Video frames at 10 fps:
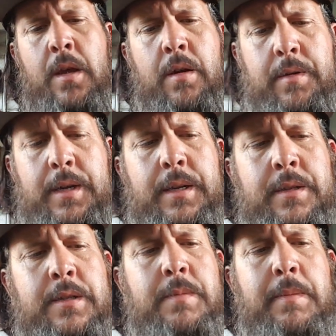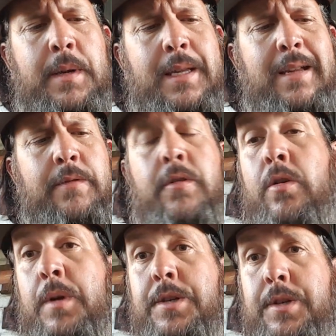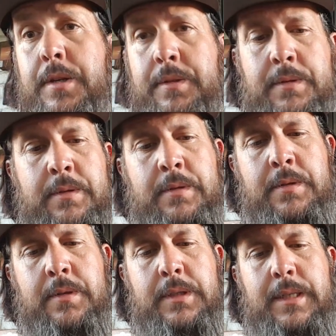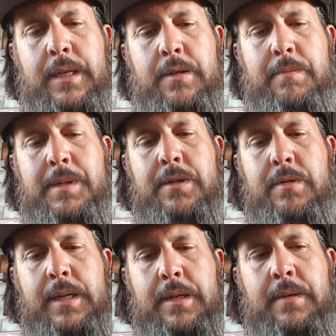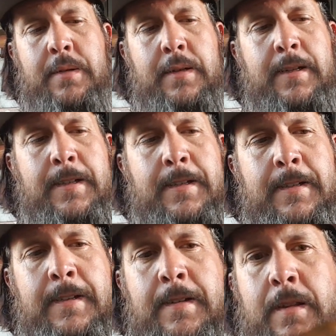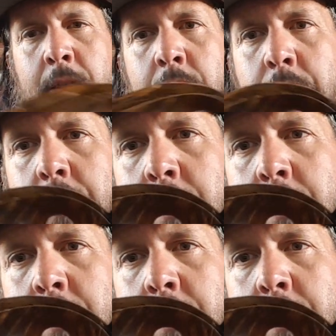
Alright, this is my buddy out of Croatia, Daniel Mustrant throwing